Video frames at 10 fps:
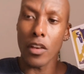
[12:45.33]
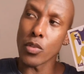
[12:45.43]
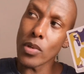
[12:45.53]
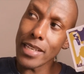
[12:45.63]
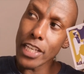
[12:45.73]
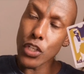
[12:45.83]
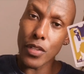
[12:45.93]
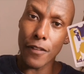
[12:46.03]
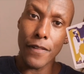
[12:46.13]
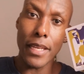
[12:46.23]
Because we're leading you
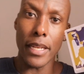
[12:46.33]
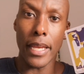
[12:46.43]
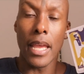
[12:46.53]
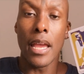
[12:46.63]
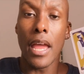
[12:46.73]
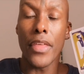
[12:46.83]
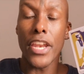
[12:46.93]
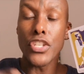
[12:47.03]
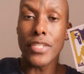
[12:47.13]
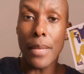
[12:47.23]
to the feeling. And
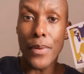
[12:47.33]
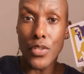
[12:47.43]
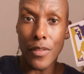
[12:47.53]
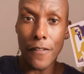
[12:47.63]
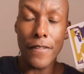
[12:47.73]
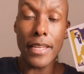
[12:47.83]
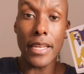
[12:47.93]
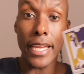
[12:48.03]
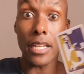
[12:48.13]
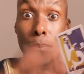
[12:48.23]
then as you step into the
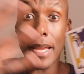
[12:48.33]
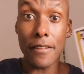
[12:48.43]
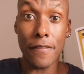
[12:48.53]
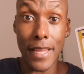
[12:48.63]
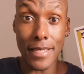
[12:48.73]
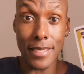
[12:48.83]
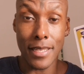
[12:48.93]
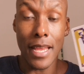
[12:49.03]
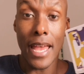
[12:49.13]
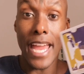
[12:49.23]
feeling, it'll
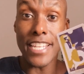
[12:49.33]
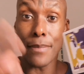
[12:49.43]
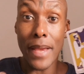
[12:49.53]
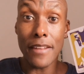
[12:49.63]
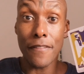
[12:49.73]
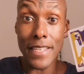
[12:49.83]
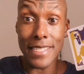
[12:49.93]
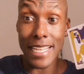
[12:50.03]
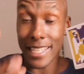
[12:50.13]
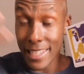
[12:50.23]
manifest. And as it
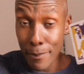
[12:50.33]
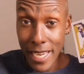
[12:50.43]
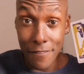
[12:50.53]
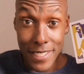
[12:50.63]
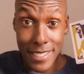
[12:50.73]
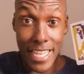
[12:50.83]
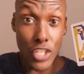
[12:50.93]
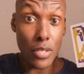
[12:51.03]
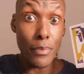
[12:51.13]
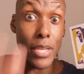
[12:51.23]
manifests, let the
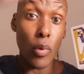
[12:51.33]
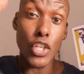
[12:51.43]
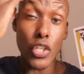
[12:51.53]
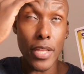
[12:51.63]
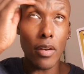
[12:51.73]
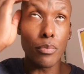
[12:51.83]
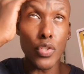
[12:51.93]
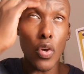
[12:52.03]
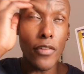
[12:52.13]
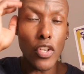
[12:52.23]
manifestation be what you then
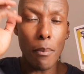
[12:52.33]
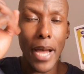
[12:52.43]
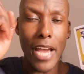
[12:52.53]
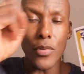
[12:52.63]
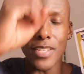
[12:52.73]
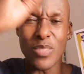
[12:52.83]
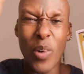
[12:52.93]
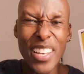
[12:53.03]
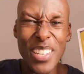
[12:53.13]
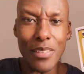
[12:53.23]
observe in your mind, which
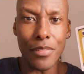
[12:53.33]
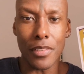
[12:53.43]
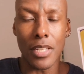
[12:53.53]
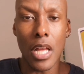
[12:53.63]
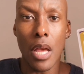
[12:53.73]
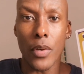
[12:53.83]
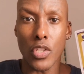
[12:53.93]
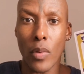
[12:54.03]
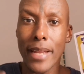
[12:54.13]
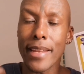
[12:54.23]
is wonderful.
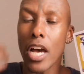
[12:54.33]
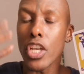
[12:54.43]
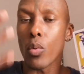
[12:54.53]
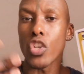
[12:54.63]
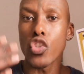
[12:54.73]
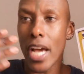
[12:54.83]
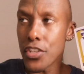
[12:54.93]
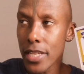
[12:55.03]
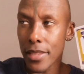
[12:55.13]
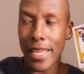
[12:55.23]
Because right now you are
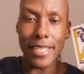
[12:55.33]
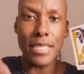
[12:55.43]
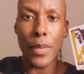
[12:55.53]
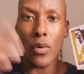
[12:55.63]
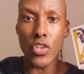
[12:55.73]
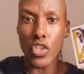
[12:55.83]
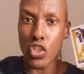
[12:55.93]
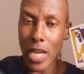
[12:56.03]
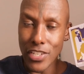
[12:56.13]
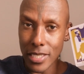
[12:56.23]
judging the experience,
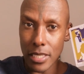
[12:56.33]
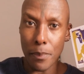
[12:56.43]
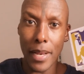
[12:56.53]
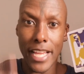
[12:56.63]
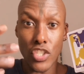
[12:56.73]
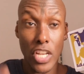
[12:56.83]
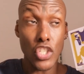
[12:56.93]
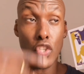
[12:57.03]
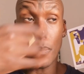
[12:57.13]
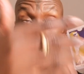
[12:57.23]
you're judging the place,
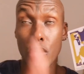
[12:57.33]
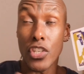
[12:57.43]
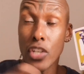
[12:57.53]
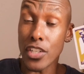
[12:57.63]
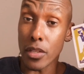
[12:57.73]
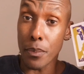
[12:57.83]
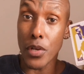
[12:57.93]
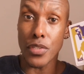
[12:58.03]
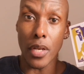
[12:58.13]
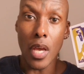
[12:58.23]
judging the opportunity, judging the
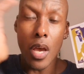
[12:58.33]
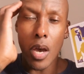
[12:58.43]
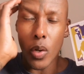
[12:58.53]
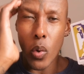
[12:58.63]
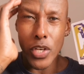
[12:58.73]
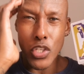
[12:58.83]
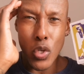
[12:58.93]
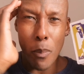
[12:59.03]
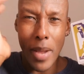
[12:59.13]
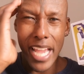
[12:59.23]
person, according
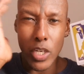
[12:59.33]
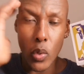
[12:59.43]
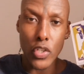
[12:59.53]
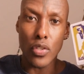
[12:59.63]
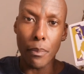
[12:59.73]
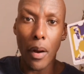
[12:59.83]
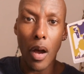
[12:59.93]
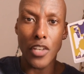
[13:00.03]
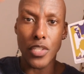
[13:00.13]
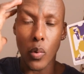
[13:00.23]
to your mind, according to the
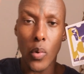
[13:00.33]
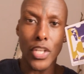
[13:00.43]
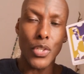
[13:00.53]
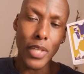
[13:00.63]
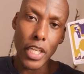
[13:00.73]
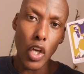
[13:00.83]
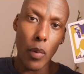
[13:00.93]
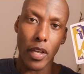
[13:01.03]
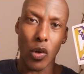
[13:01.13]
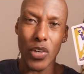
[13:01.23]
past, according to
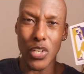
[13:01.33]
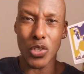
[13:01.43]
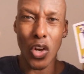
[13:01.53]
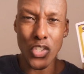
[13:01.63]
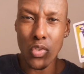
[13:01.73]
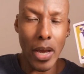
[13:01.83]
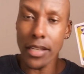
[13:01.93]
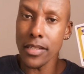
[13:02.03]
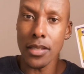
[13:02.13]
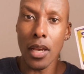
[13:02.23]
egoic, according to
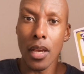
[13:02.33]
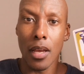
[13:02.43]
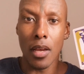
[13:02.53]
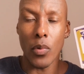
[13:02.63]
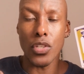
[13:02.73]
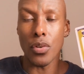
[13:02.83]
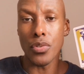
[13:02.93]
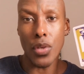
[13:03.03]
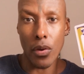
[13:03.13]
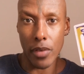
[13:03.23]
constructs, which
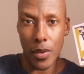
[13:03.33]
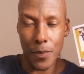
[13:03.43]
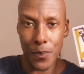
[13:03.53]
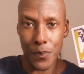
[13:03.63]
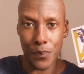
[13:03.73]
don't serve you.